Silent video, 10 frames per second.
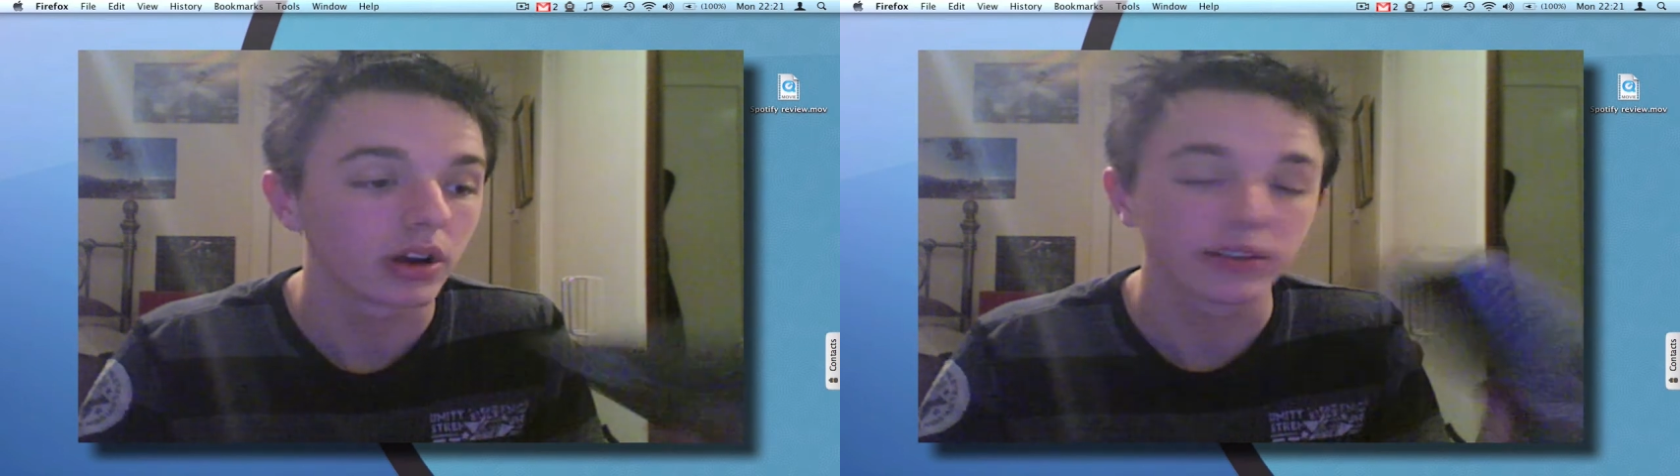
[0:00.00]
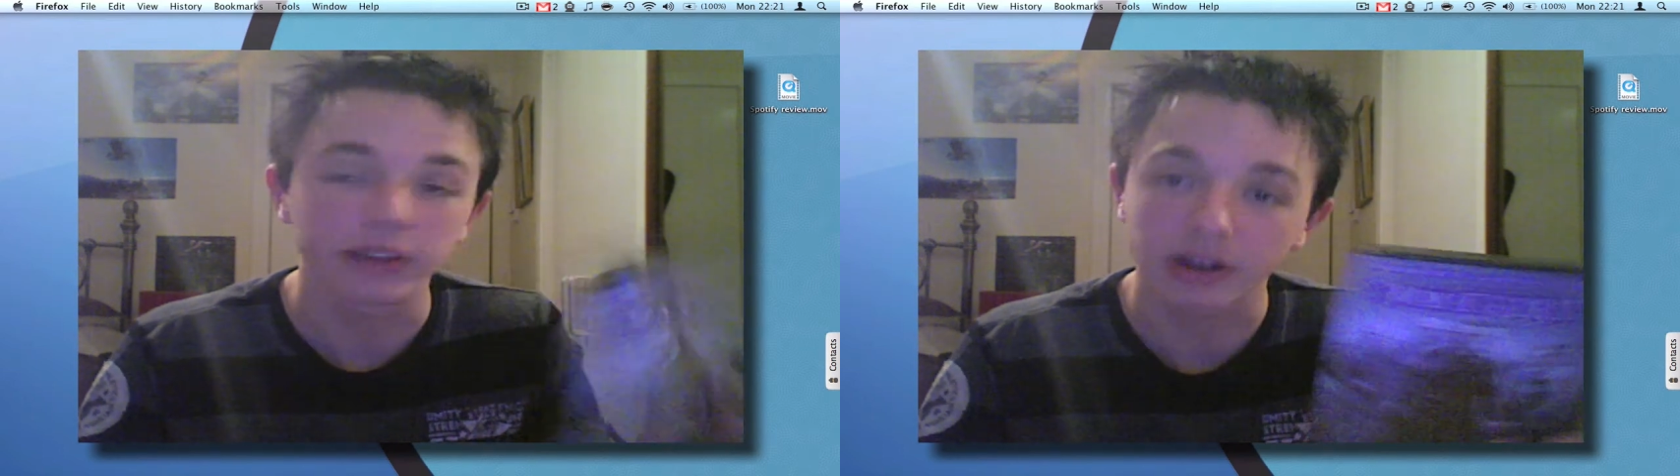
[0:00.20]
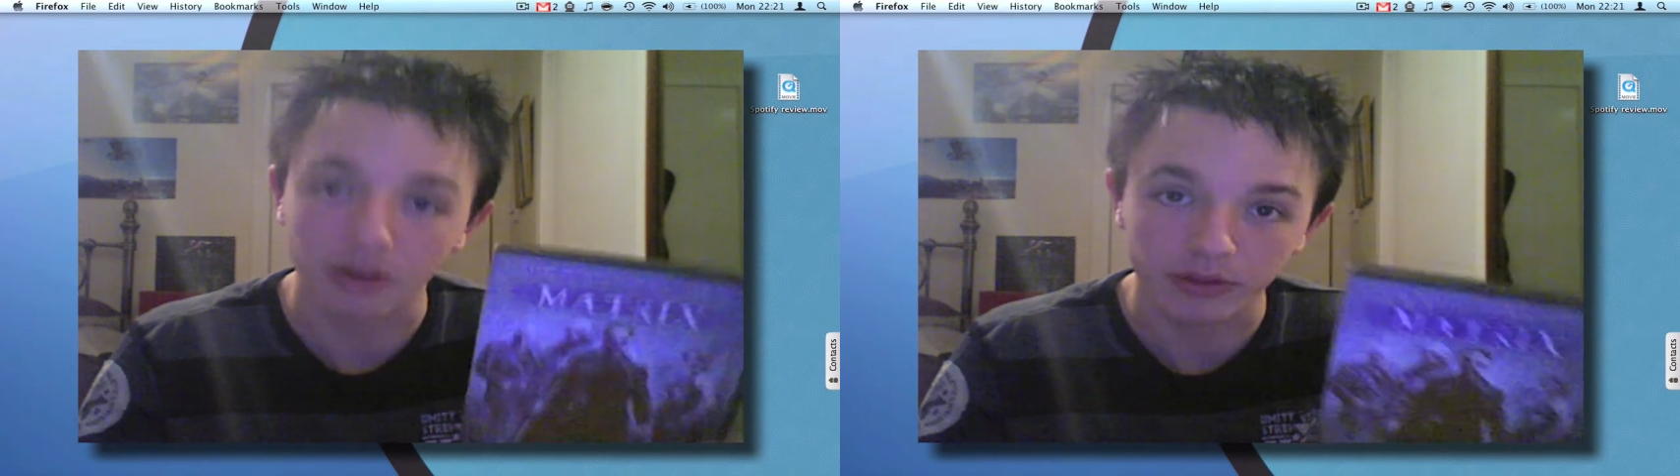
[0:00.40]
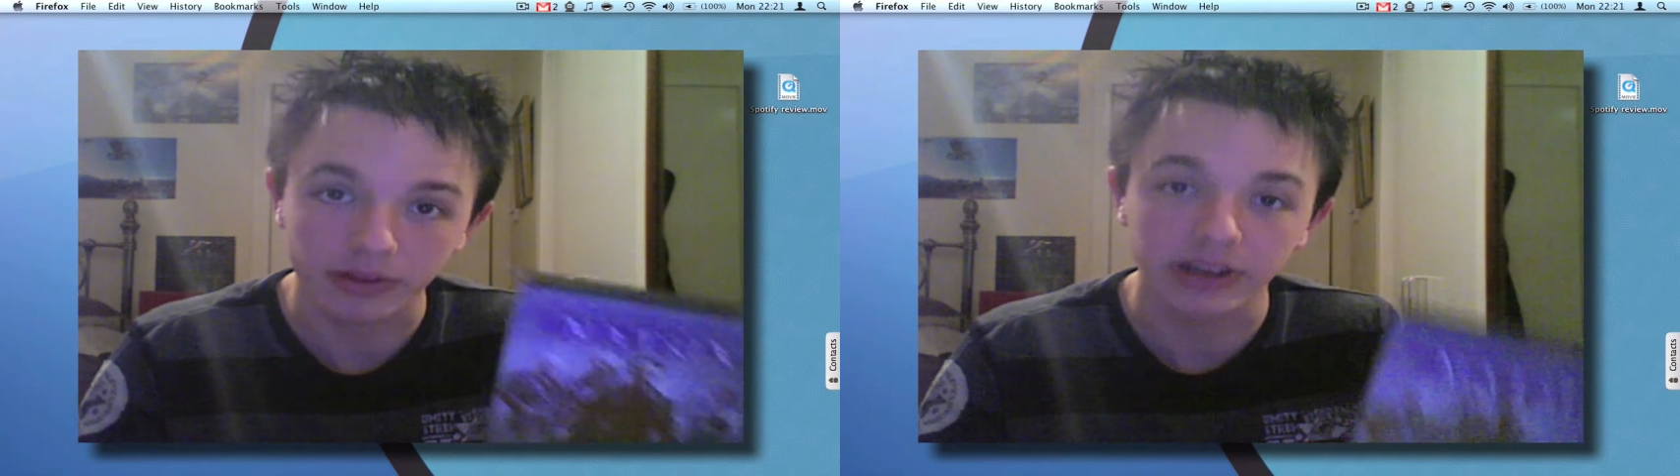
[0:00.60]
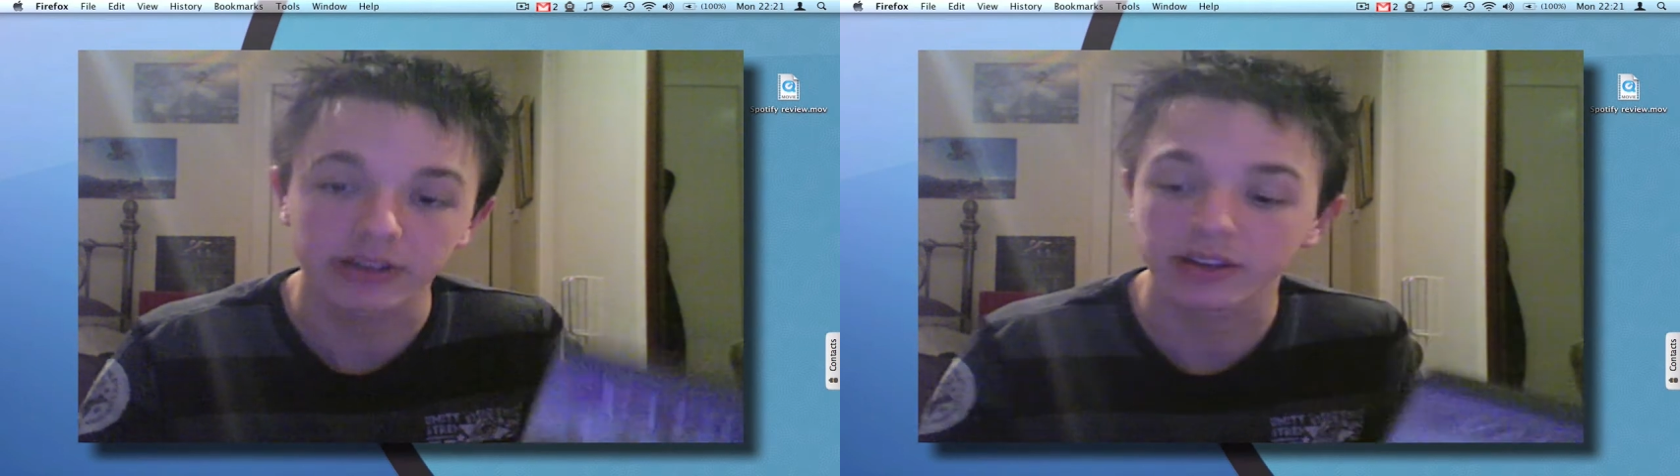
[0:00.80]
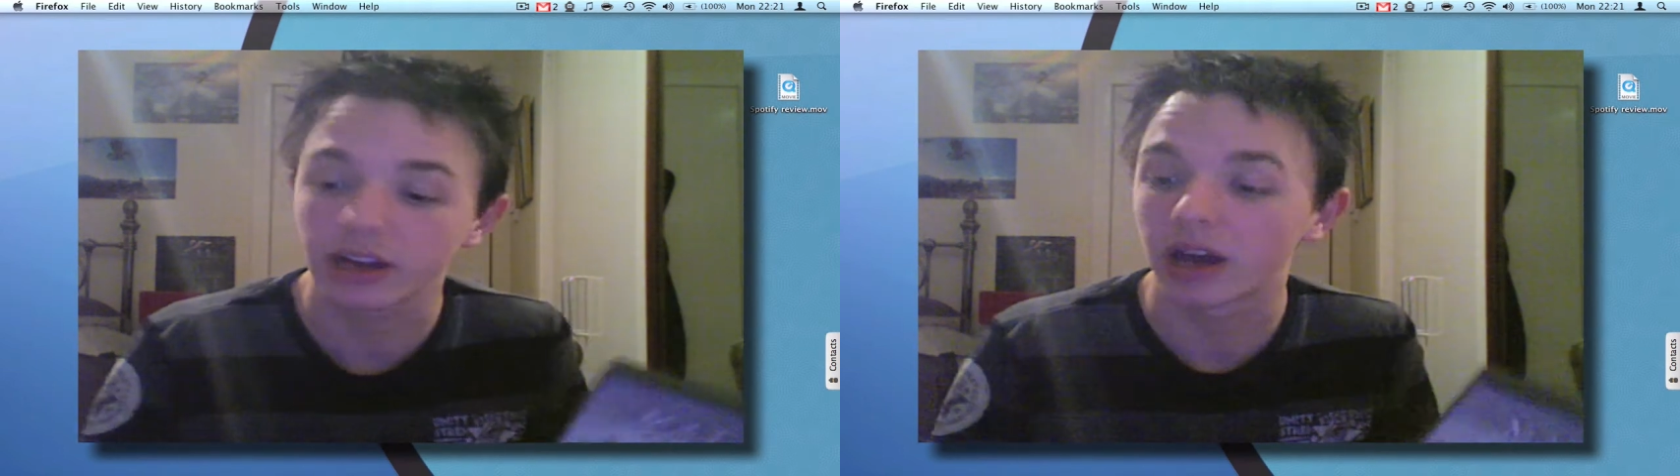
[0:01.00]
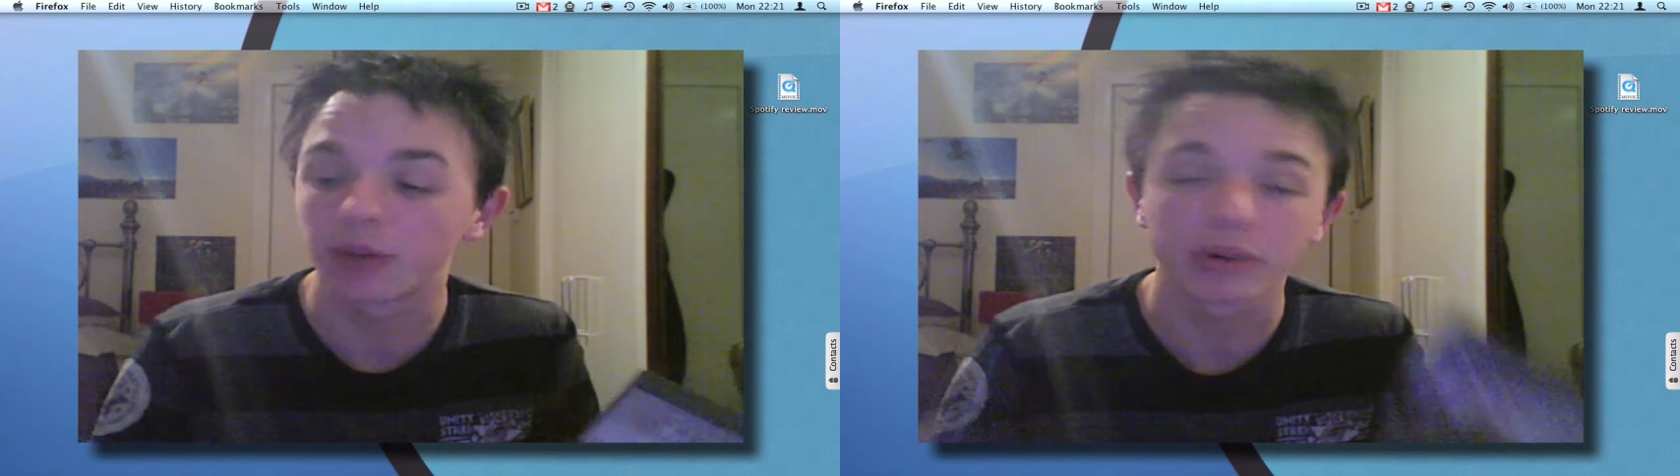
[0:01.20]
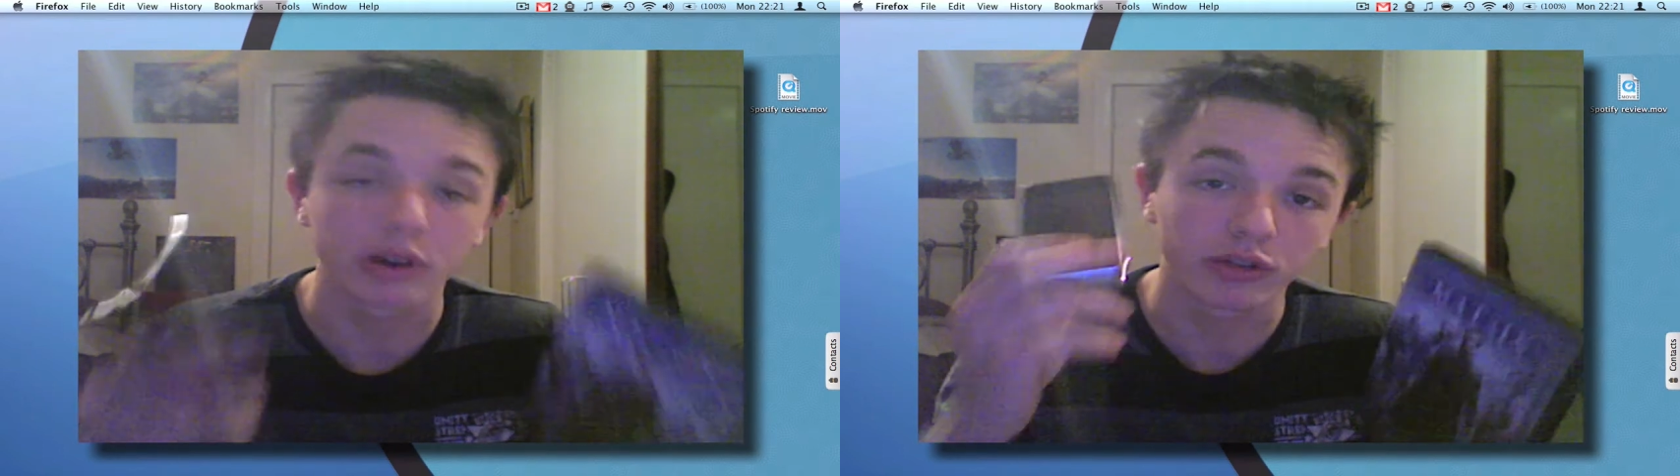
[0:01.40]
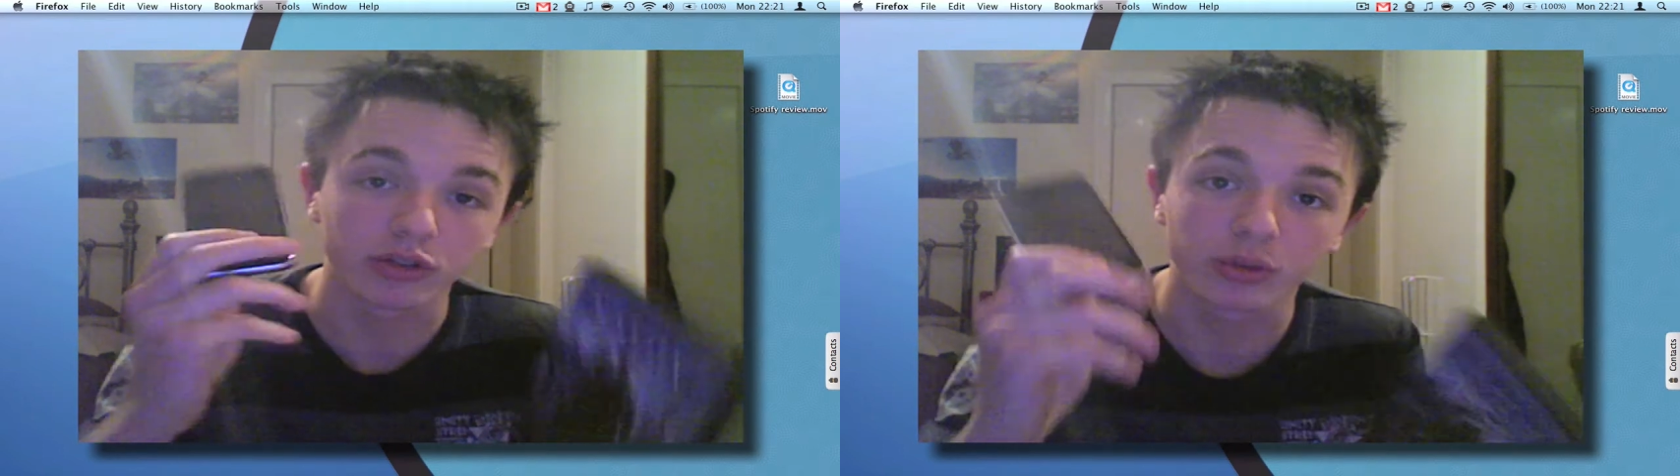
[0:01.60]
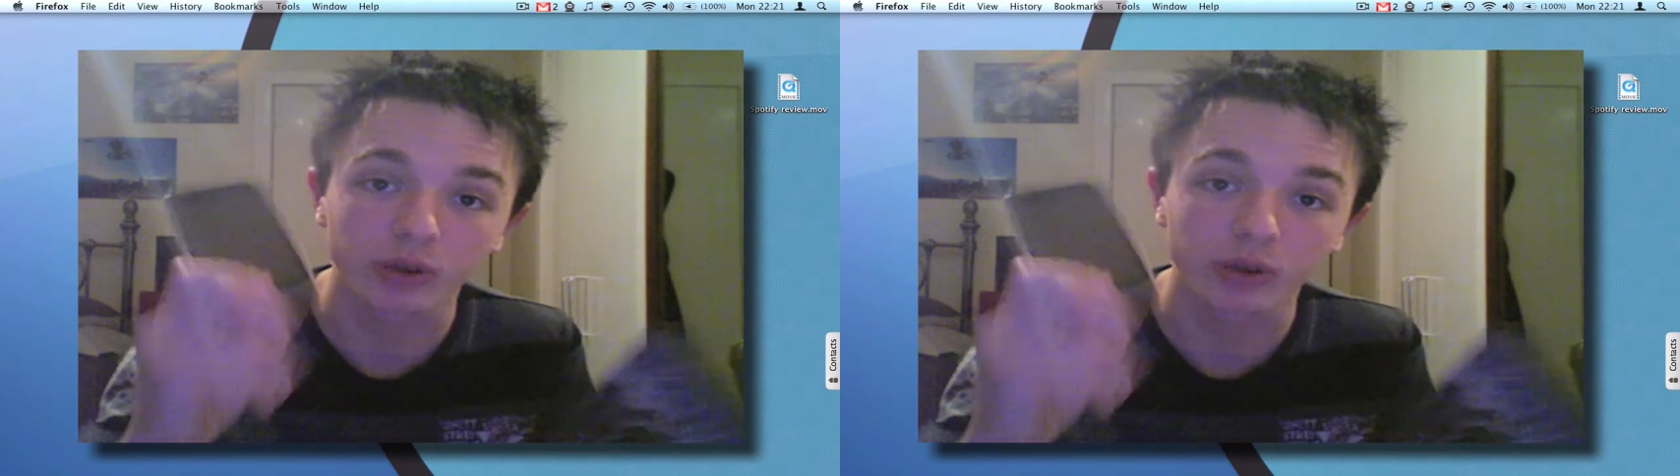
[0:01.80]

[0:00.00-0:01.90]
take it off the disk and put it onto